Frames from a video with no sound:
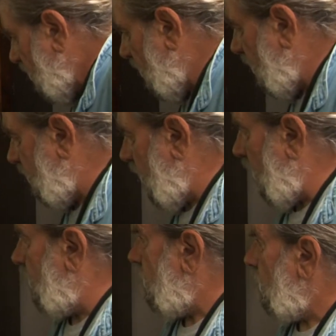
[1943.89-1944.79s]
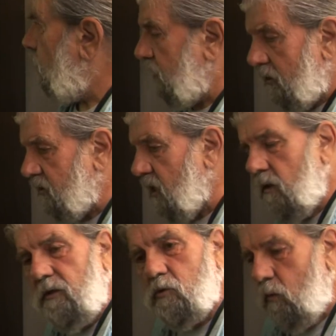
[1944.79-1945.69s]
and put this
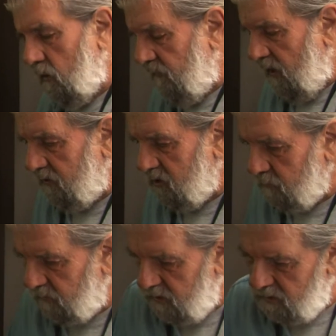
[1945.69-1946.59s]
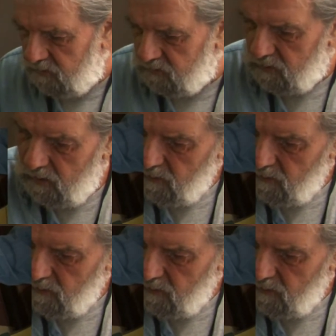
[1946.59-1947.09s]
out as one of our displays.